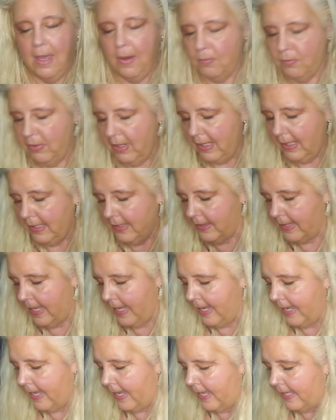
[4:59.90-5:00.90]
Really
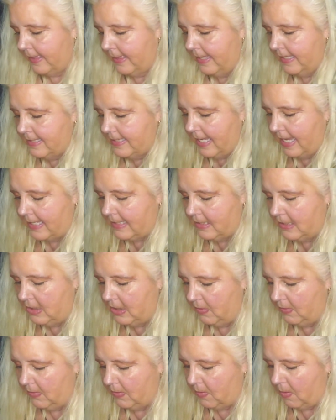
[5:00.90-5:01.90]
think this has to
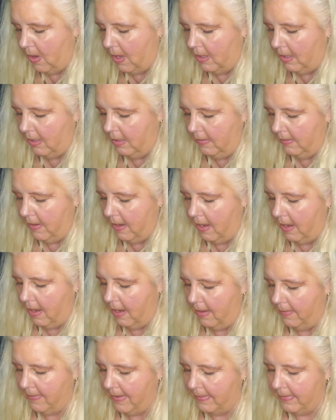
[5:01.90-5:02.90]
do with water.
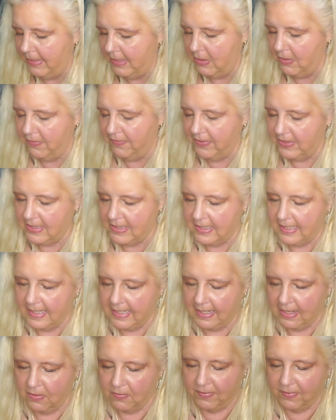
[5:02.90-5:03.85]
Maybe you're visiting a